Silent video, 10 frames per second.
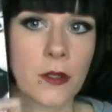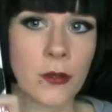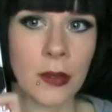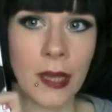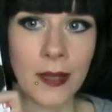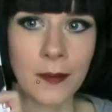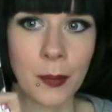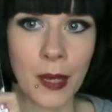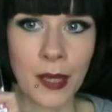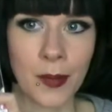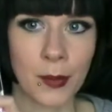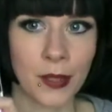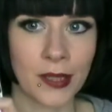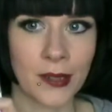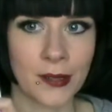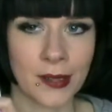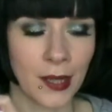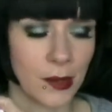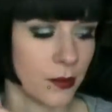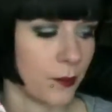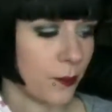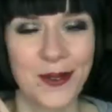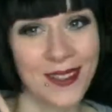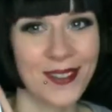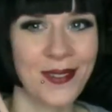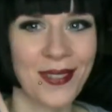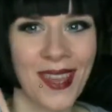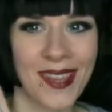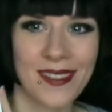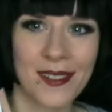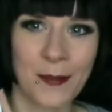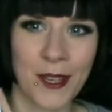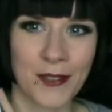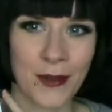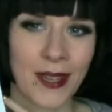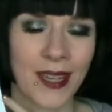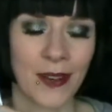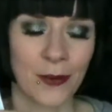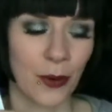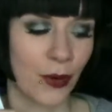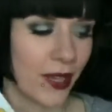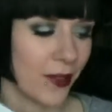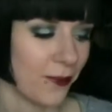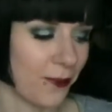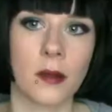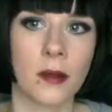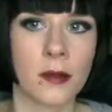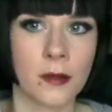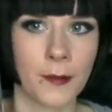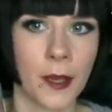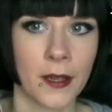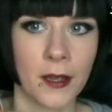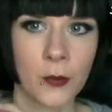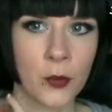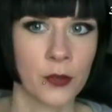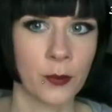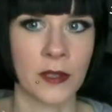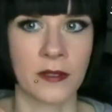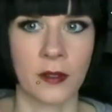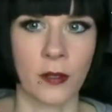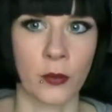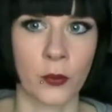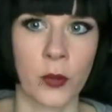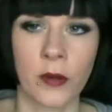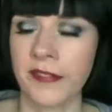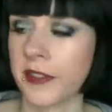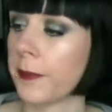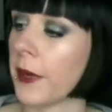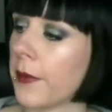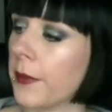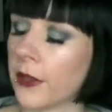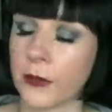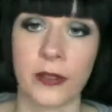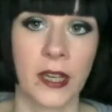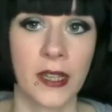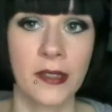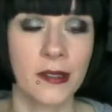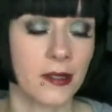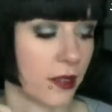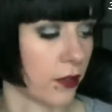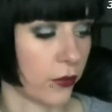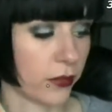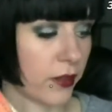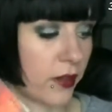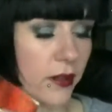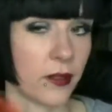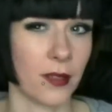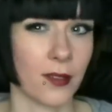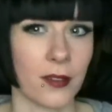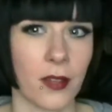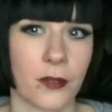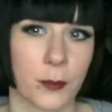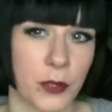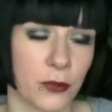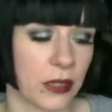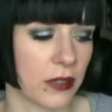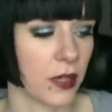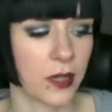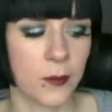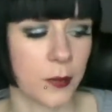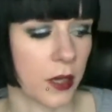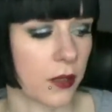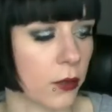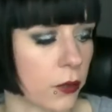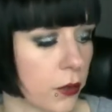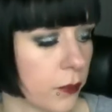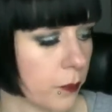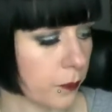Juliet by Marquis de Sade, Greatest of the Ages by Joanne K. Rowling, Die Zwerge, which means The Dwarfs, by Markus Heitz. I don't think this has been translated, but I don't know.